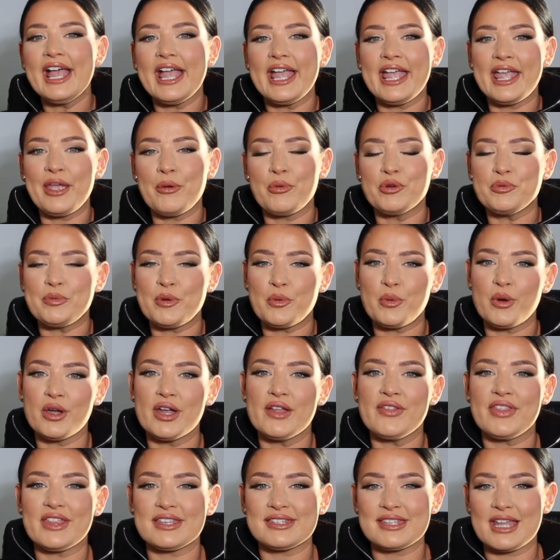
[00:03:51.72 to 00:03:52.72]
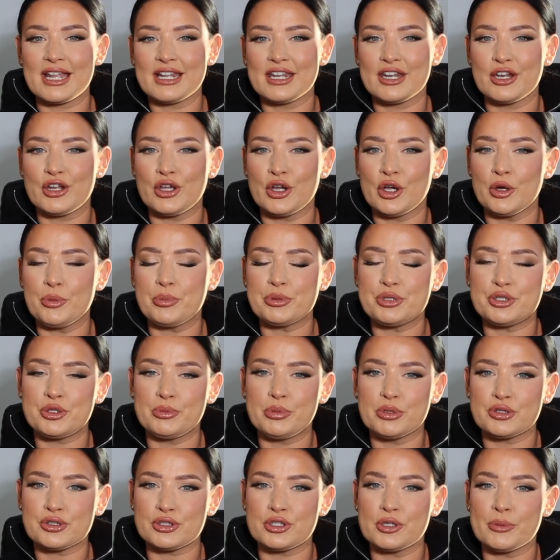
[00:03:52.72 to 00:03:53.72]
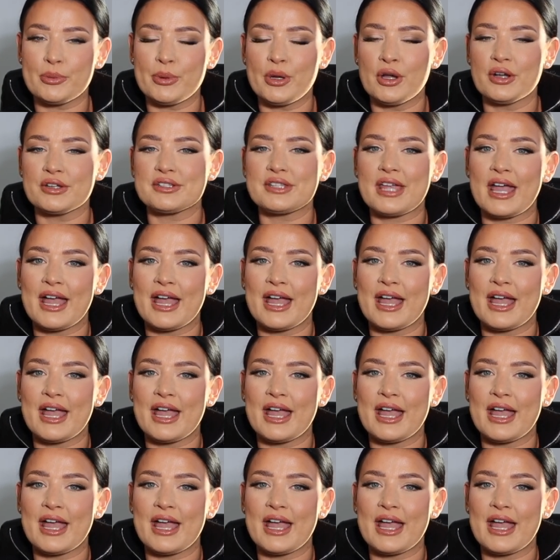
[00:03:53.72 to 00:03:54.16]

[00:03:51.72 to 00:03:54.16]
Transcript: it would be worth signing up to butternut box.